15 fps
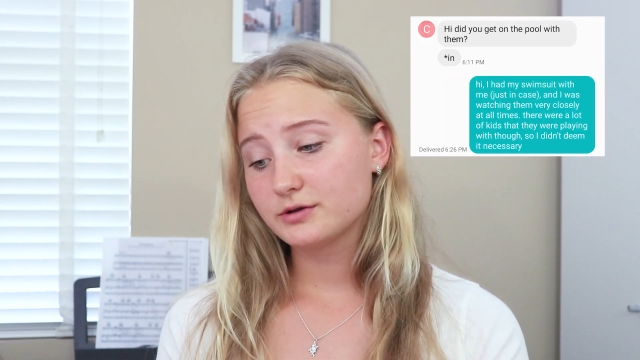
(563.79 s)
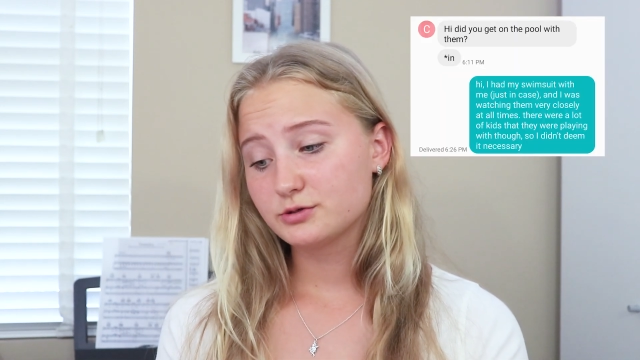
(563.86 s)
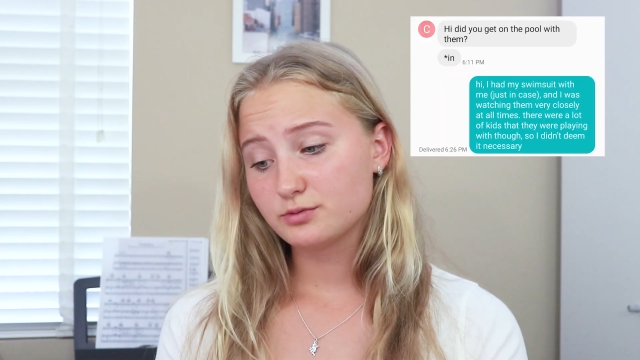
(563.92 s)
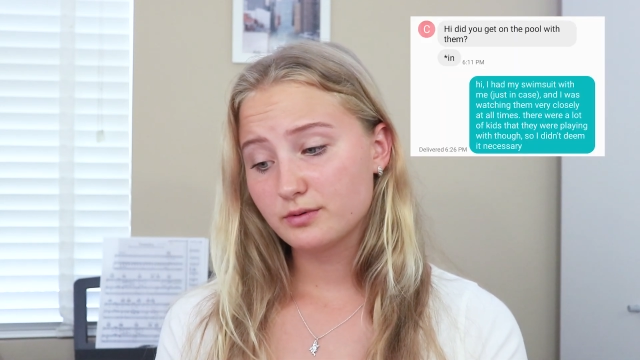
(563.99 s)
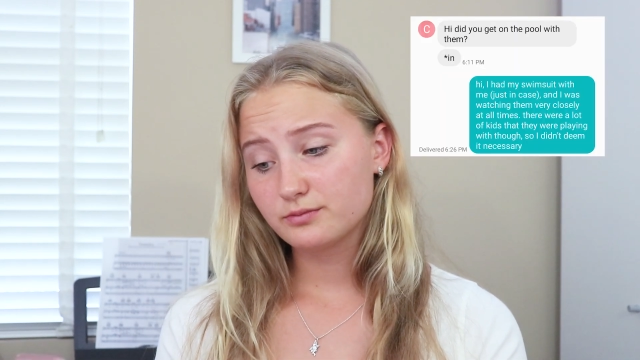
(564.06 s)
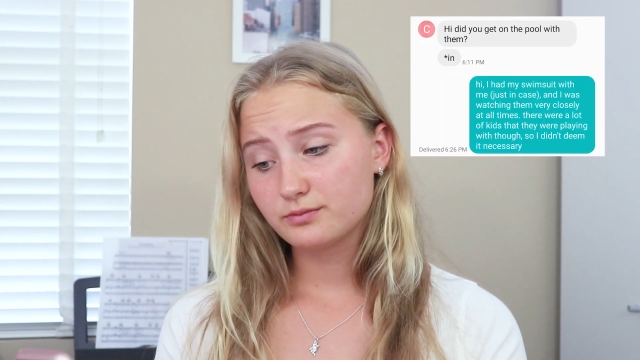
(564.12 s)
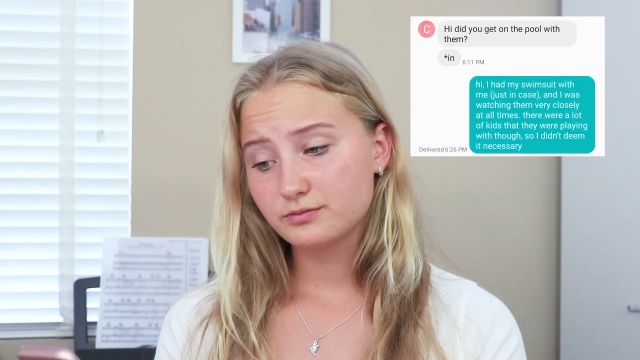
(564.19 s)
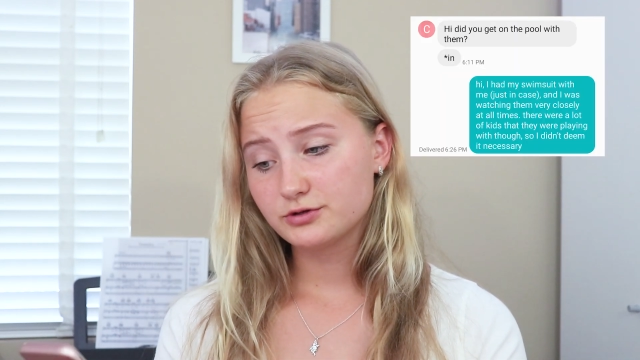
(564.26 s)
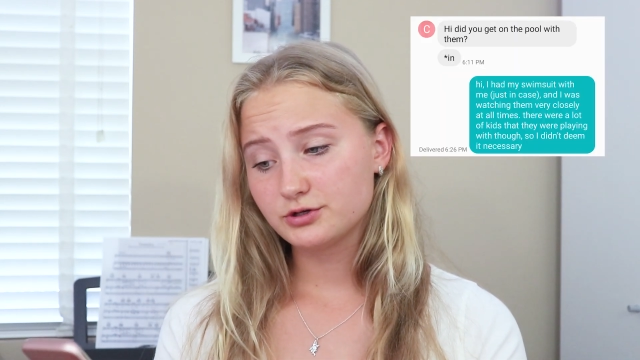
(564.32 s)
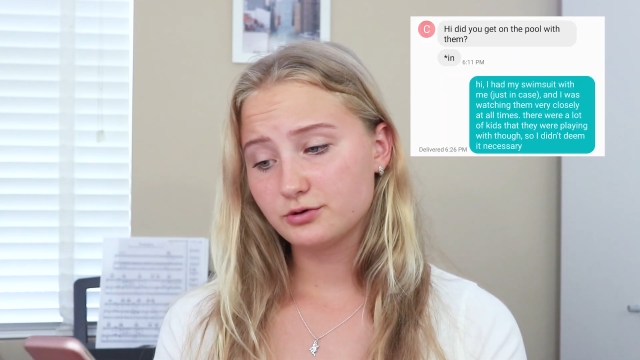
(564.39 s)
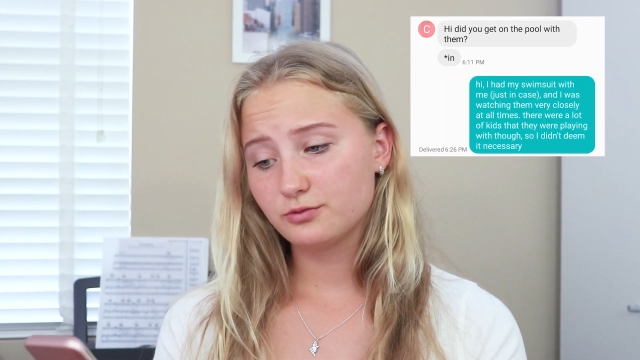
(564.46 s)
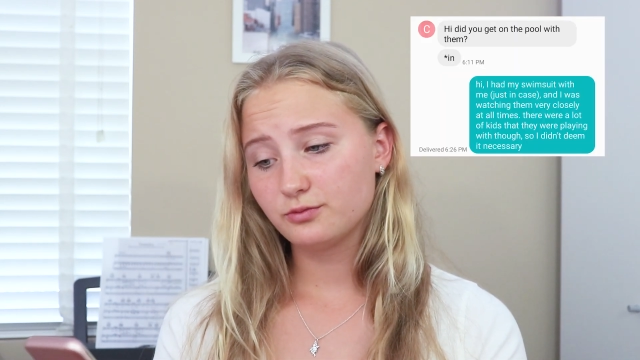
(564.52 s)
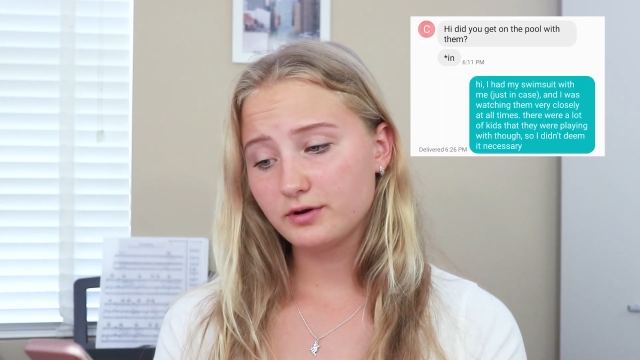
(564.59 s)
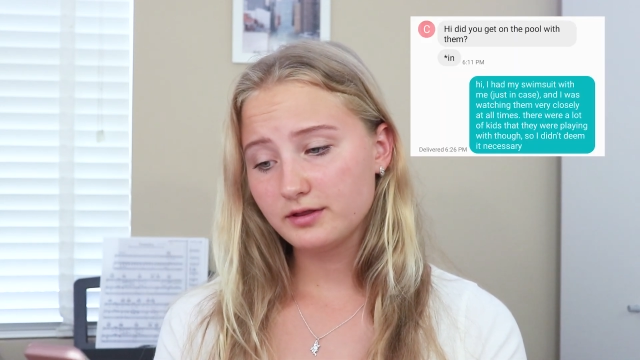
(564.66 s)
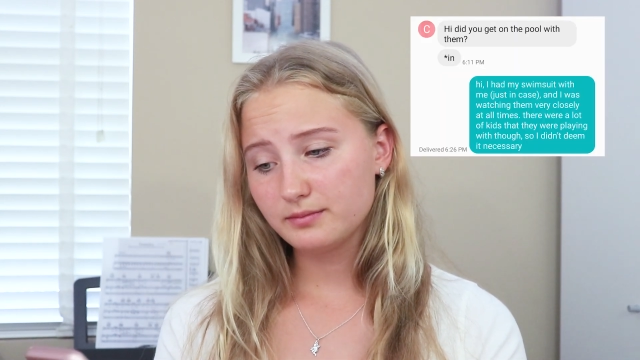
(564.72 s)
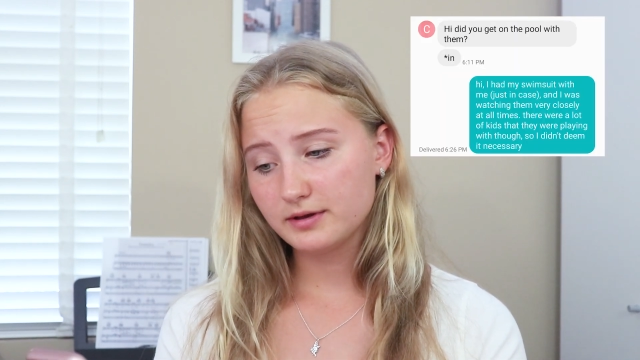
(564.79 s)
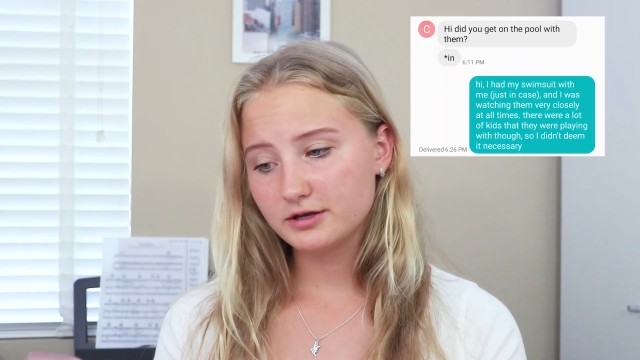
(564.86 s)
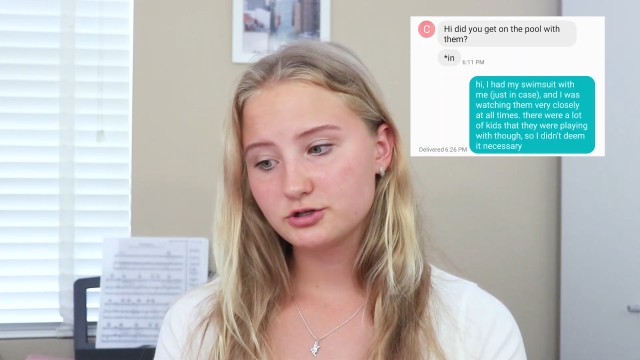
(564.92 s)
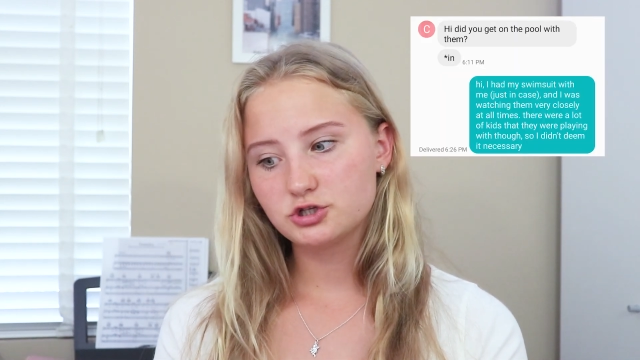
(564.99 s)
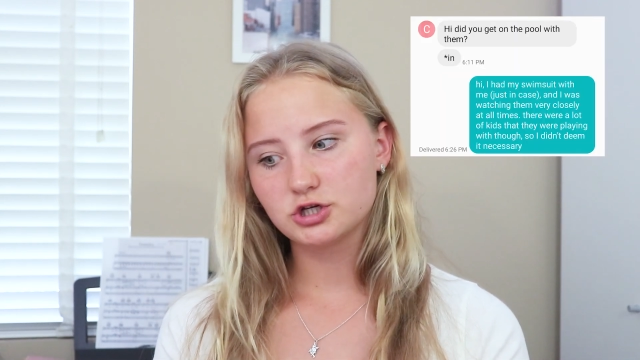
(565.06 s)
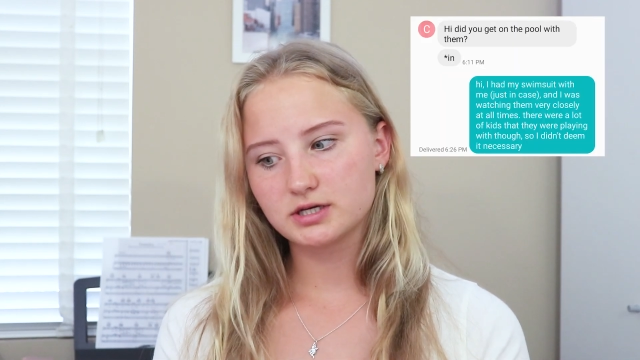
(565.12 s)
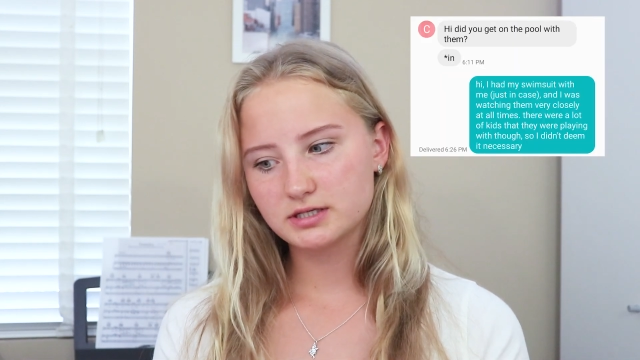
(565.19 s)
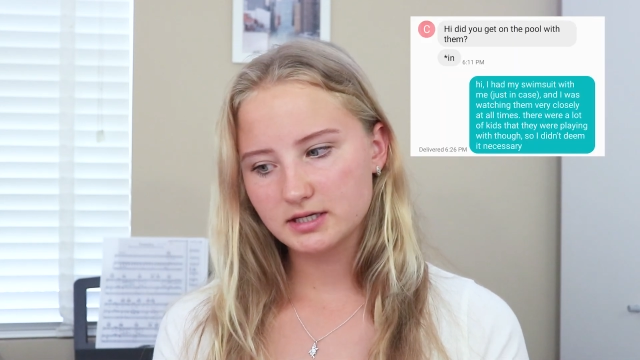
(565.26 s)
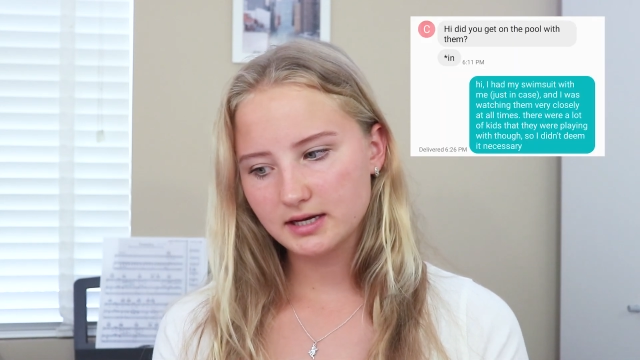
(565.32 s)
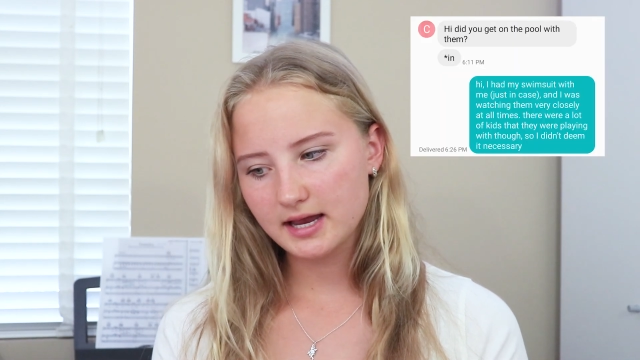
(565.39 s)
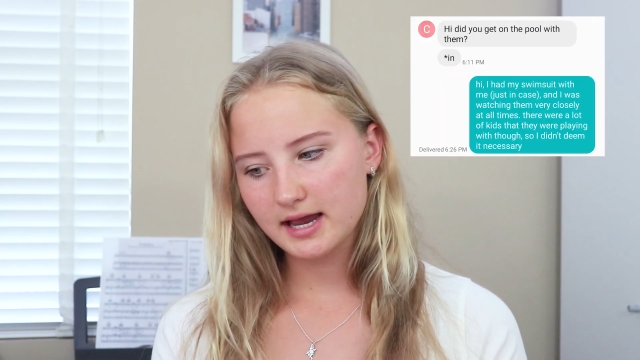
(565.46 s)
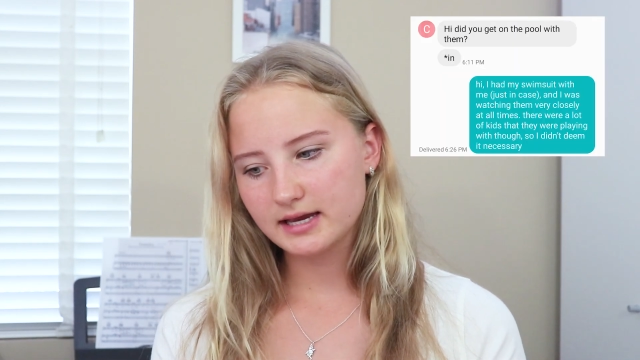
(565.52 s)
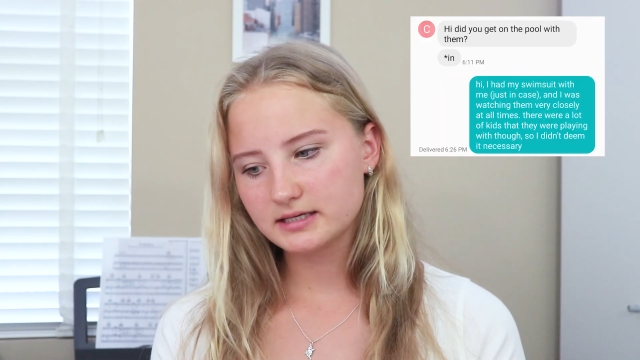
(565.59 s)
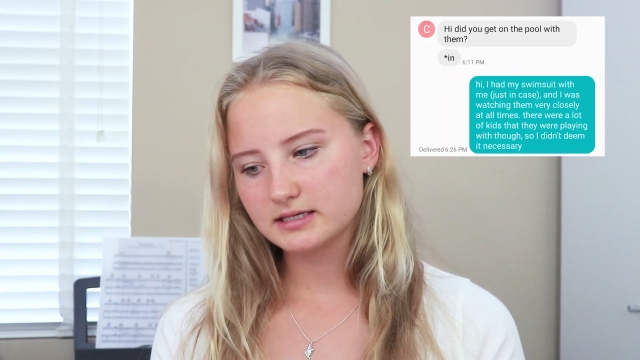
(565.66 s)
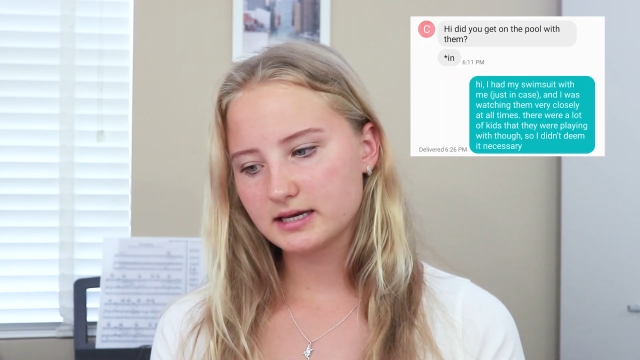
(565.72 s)
swimsuit with me just in
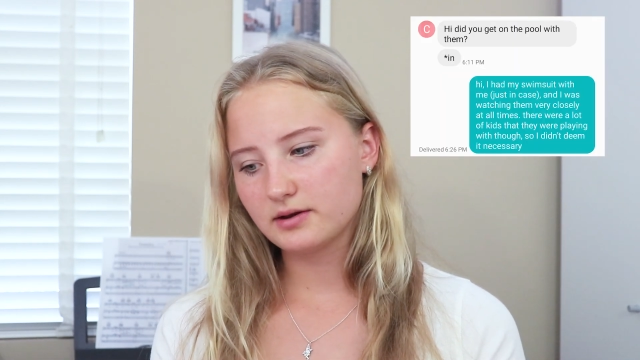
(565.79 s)
case.